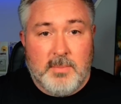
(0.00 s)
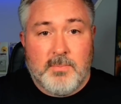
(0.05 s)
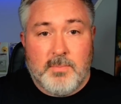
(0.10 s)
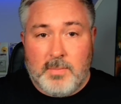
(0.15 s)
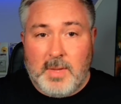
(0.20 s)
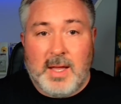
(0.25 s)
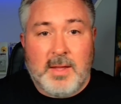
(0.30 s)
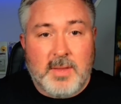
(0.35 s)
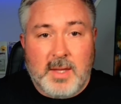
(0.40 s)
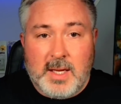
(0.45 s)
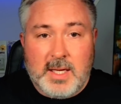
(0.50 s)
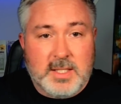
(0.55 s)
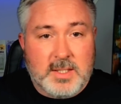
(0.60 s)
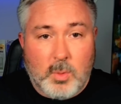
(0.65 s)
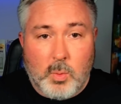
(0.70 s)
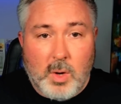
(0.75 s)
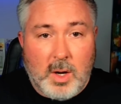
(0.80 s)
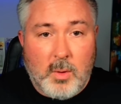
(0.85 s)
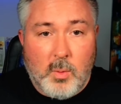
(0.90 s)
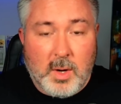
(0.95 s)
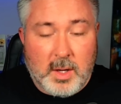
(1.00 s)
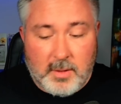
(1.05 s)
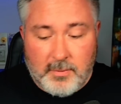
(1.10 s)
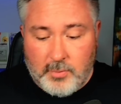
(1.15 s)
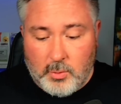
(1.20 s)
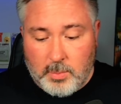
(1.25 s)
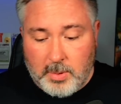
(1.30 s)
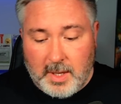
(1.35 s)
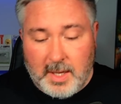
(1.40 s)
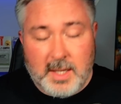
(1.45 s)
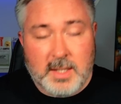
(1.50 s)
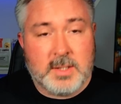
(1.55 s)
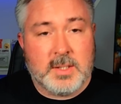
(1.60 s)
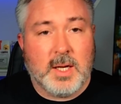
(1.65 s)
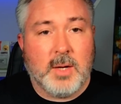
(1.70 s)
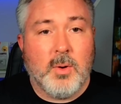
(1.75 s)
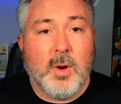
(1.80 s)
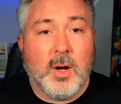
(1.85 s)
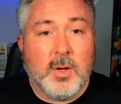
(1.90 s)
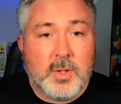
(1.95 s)
They think he's a wonderful player.
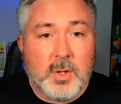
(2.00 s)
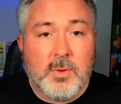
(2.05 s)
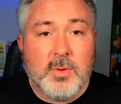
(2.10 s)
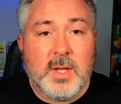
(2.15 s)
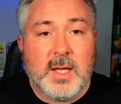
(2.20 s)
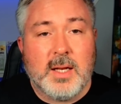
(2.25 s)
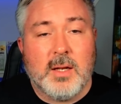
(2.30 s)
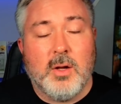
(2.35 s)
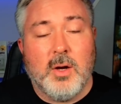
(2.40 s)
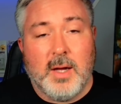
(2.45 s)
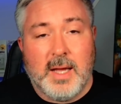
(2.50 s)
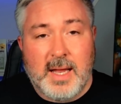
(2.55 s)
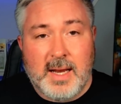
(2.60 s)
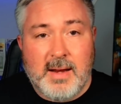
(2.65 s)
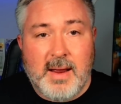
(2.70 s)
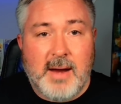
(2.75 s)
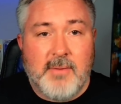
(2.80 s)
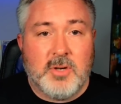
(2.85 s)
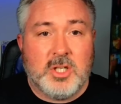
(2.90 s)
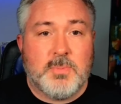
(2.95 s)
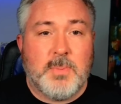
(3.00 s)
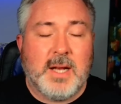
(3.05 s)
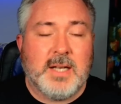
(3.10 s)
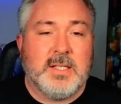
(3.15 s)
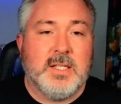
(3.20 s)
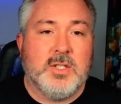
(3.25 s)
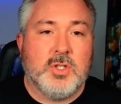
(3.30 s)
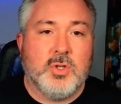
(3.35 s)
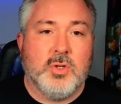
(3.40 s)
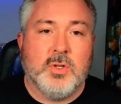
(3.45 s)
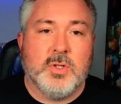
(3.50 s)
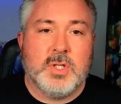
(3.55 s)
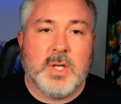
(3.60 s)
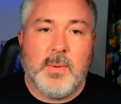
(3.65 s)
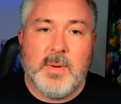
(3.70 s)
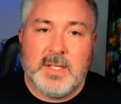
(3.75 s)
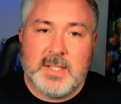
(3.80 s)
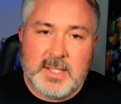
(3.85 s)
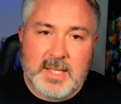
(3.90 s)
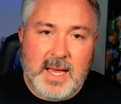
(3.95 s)
So I do think, look, in that respect, it's good. So
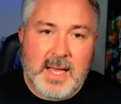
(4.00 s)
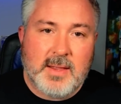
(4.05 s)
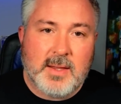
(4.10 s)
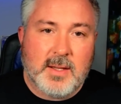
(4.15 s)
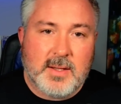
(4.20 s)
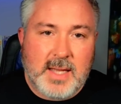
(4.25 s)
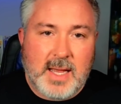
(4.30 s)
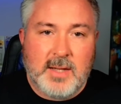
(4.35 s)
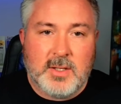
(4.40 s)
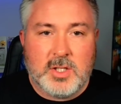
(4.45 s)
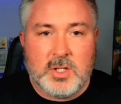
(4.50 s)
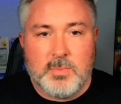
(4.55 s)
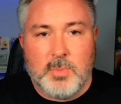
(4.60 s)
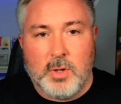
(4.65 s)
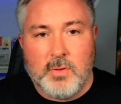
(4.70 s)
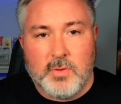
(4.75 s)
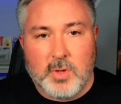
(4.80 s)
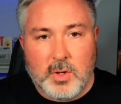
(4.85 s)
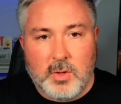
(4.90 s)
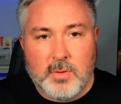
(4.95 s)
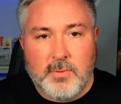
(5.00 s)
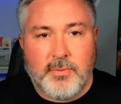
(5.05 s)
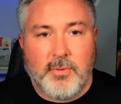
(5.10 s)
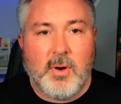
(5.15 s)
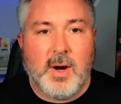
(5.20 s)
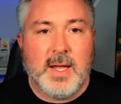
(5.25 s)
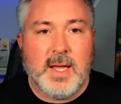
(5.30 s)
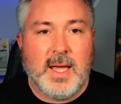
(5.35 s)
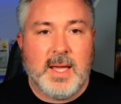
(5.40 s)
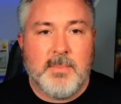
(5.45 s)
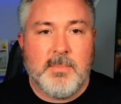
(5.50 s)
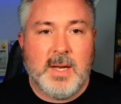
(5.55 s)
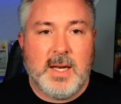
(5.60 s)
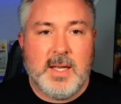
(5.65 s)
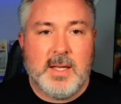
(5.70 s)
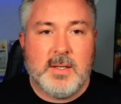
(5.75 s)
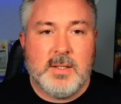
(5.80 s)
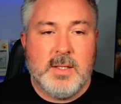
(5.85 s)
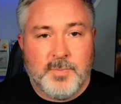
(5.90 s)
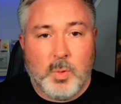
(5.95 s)
it's sad that Downs has moved on for 18
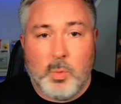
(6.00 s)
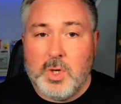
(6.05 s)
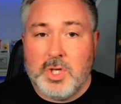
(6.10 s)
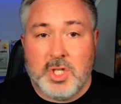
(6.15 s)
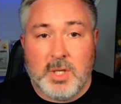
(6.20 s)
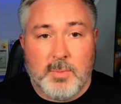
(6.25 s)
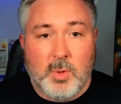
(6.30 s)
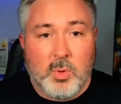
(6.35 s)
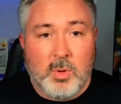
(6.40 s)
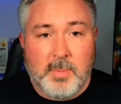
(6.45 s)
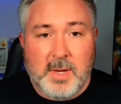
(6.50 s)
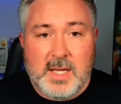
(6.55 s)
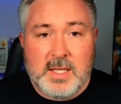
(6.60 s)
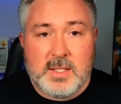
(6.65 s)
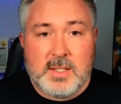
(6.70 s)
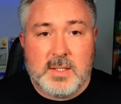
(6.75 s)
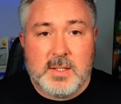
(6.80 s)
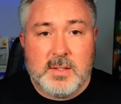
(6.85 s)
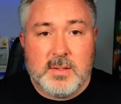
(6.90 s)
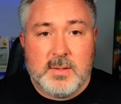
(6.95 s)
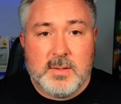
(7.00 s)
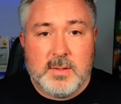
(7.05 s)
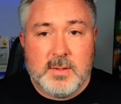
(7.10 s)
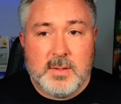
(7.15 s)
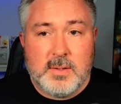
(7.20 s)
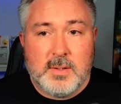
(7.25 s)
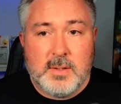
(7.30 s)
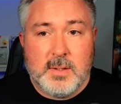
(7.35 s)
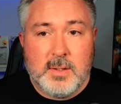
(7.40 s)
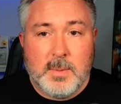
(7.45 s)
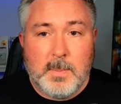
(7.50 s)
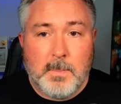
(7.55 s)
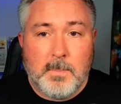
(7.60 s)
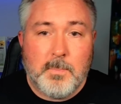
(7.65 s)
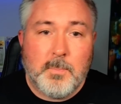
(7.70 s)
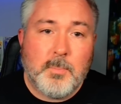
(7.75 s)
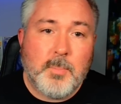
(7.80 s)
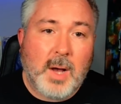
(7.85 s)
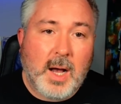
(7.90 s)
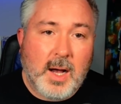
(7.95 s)
million. Wish him all the best.
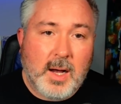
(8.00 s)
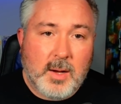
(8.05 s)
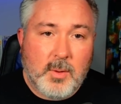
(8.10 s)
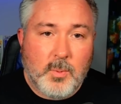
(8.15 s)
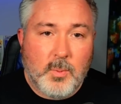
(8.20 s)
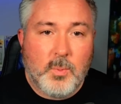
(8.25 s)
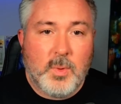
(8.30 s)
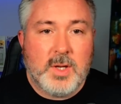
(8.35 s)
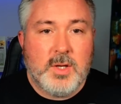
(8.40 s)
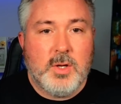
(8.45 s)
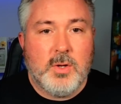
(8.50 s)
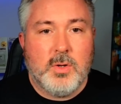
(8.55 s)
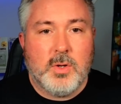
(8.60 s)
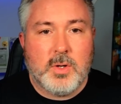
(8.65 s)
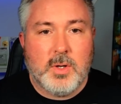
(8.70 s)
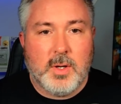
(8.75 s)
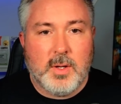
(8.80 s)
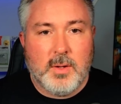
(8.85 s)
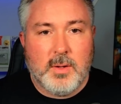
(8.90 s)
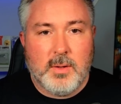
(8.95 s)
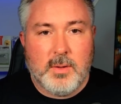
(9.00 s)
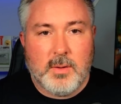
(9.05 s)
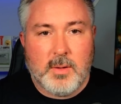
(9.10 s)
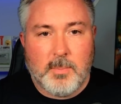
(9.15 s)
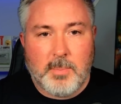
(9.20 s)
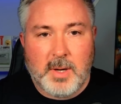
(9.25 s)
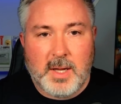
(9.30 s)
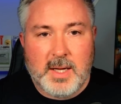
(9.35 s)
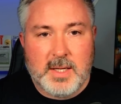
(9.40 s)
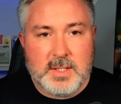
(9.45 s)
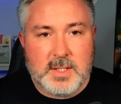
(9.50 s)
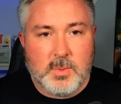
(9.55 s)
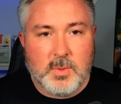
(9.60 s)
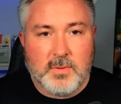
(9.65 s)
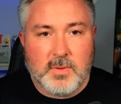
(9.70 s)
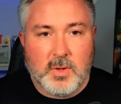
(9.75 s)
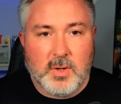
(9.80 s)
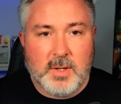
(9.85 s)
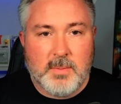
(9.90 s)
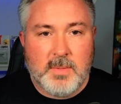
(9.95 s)
But when you look at the players that
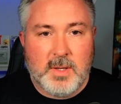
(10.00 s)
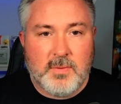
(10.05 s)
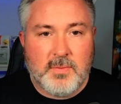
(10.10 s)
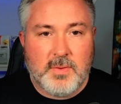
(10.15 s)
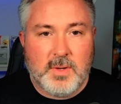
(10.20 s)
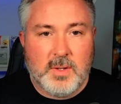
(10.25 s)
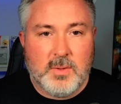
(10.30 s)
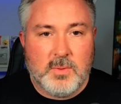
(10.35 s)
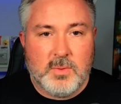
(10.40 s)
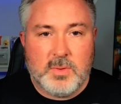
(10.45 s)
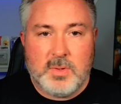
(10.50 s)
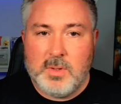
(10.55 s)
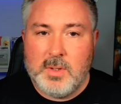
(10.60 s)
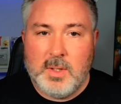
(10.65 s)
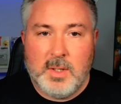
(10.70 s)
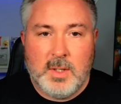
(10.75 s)
we've got in midfield,